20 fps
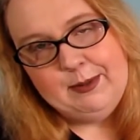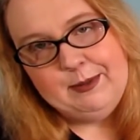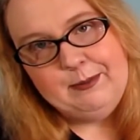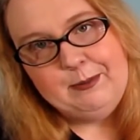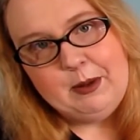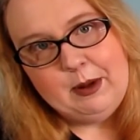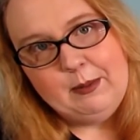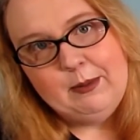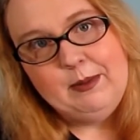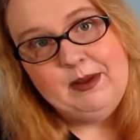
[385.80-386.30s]

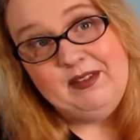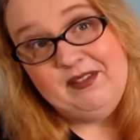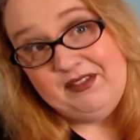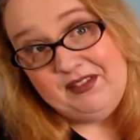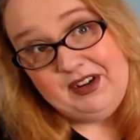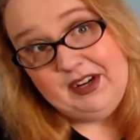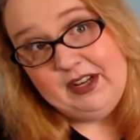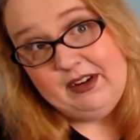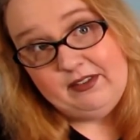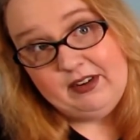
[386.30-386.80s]
probably
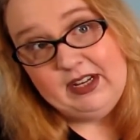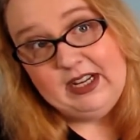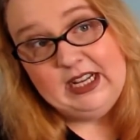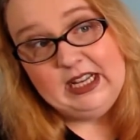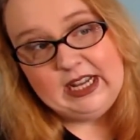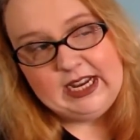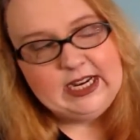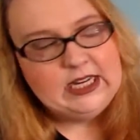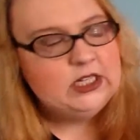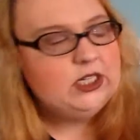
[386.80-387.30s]
really, really
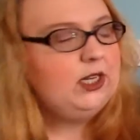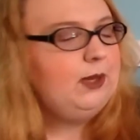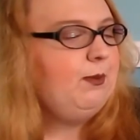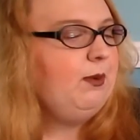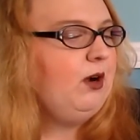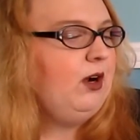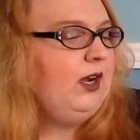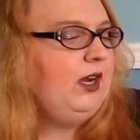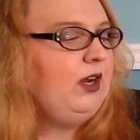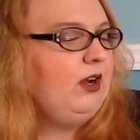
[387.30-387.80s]
late to the
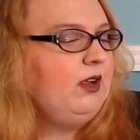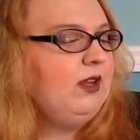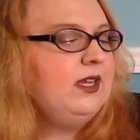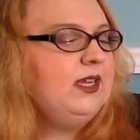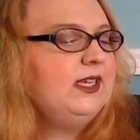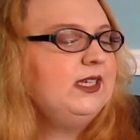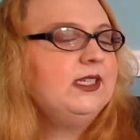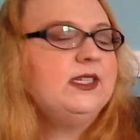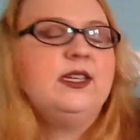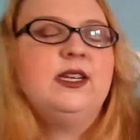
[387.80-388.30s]
party on
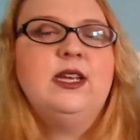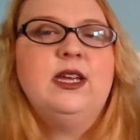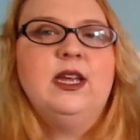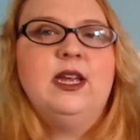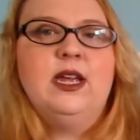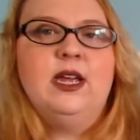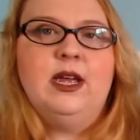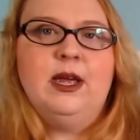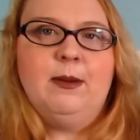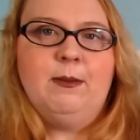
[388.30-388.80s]
this.
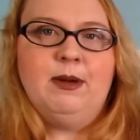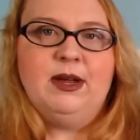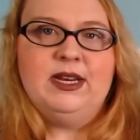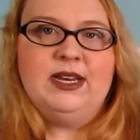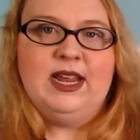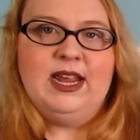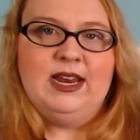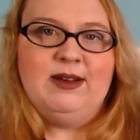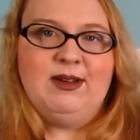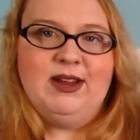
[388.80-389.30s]
But
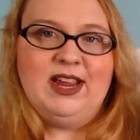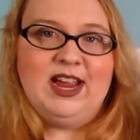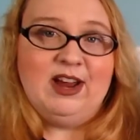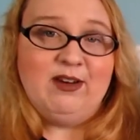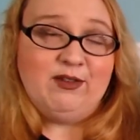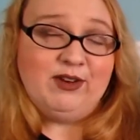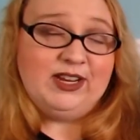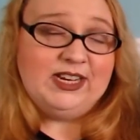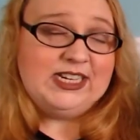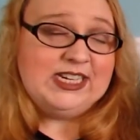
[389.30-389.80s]
anyway, I
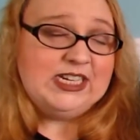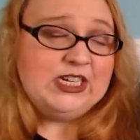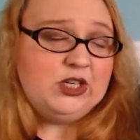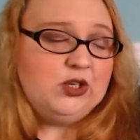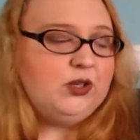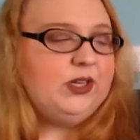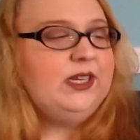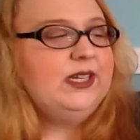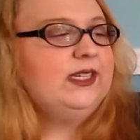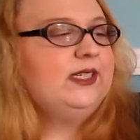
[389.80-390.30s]
really did
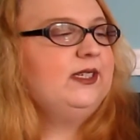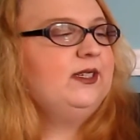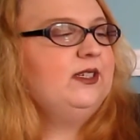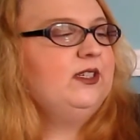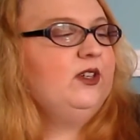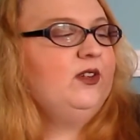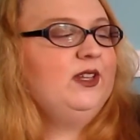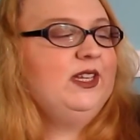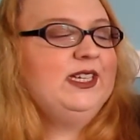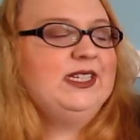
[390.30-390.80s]
enjoy this.
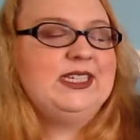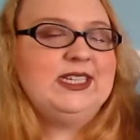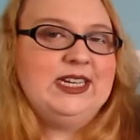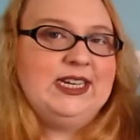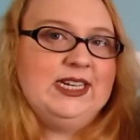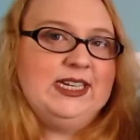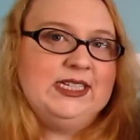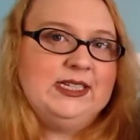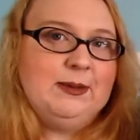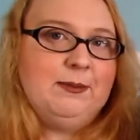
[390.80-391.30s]
So this
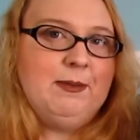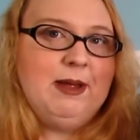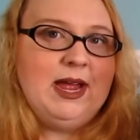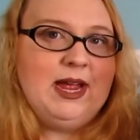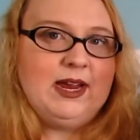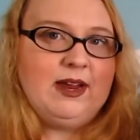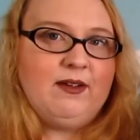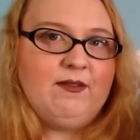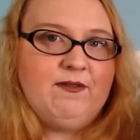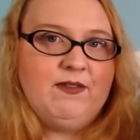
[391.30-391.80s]
is
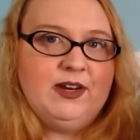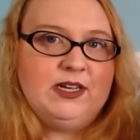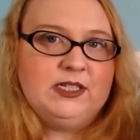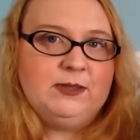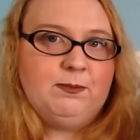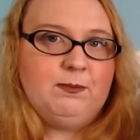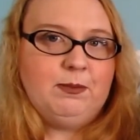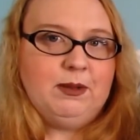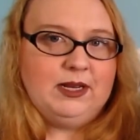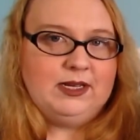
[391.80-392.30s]
MAC Fix
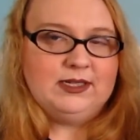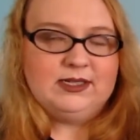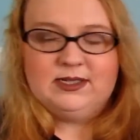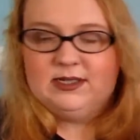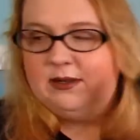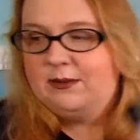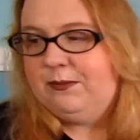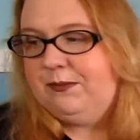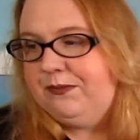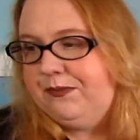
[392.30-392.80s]

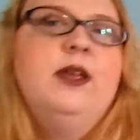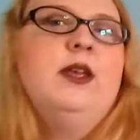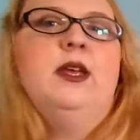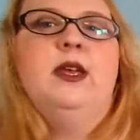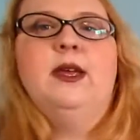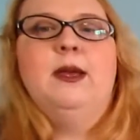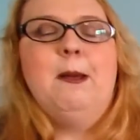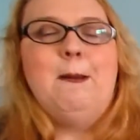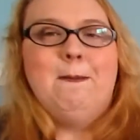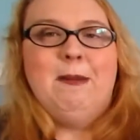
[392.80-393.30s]
Plus.
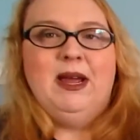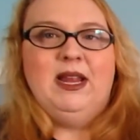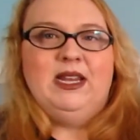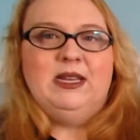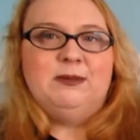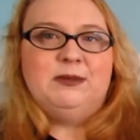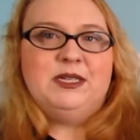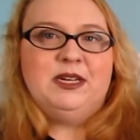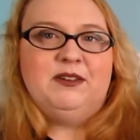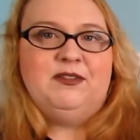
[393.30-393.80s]
My
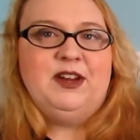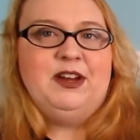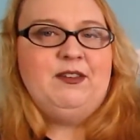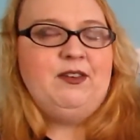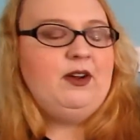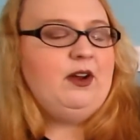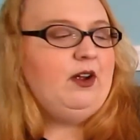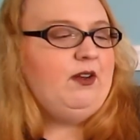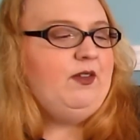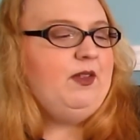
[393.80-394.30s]
lipstick
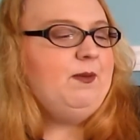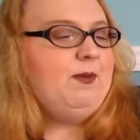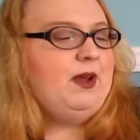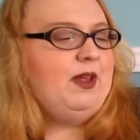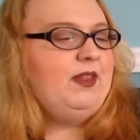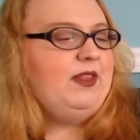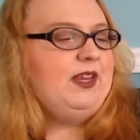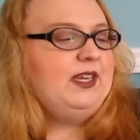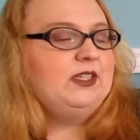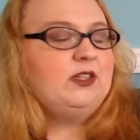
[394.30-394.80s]
favorite of the
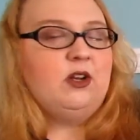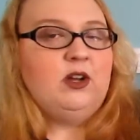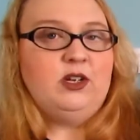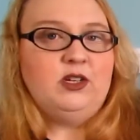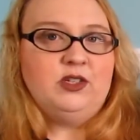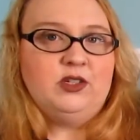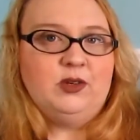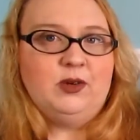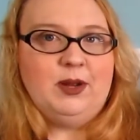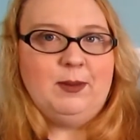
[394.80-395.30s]
month is
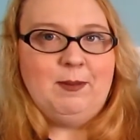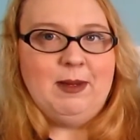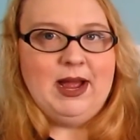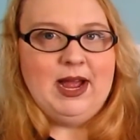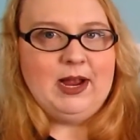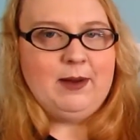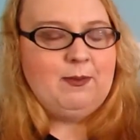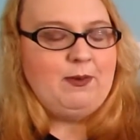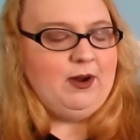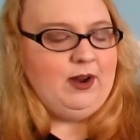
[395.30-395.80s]
also a
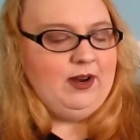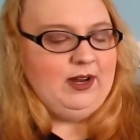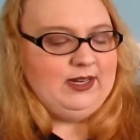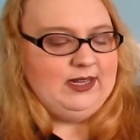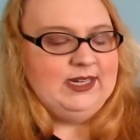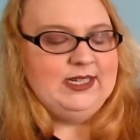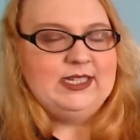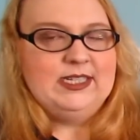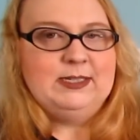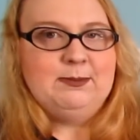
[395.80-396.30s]
MAC product.
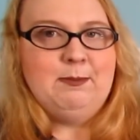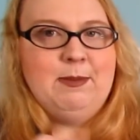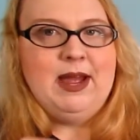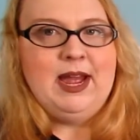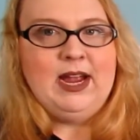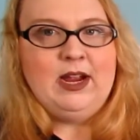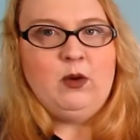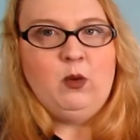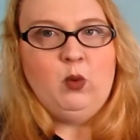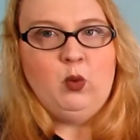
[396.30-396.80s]
This is
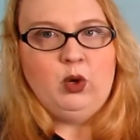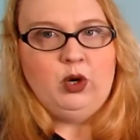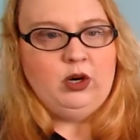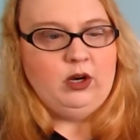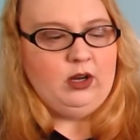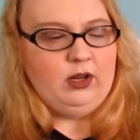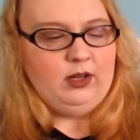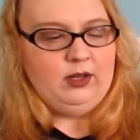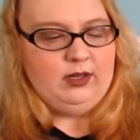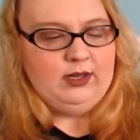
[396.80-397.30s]
MAC
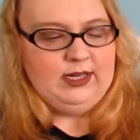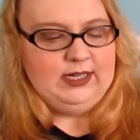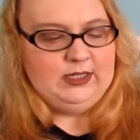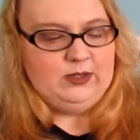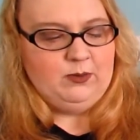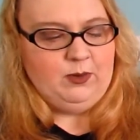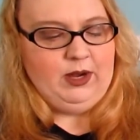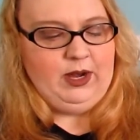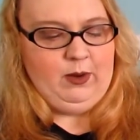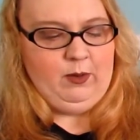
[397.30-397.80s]
Whirl.
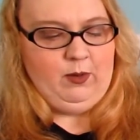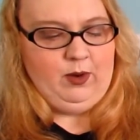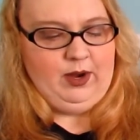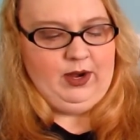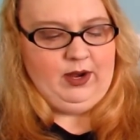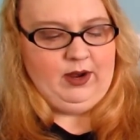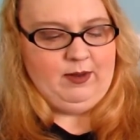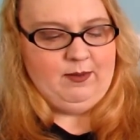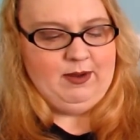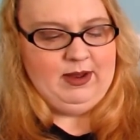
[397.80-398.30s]
It's what I'm
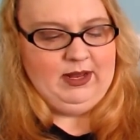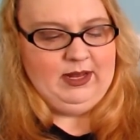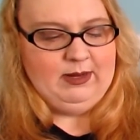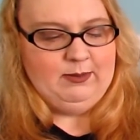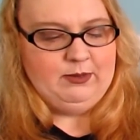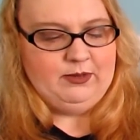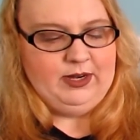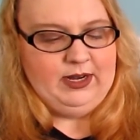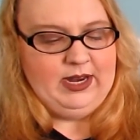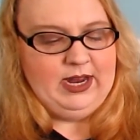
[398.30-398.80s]
wearing on my
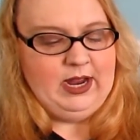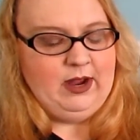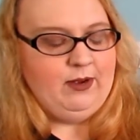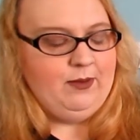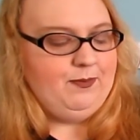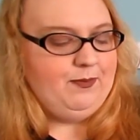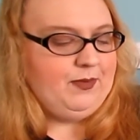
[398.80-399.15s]
lips right now.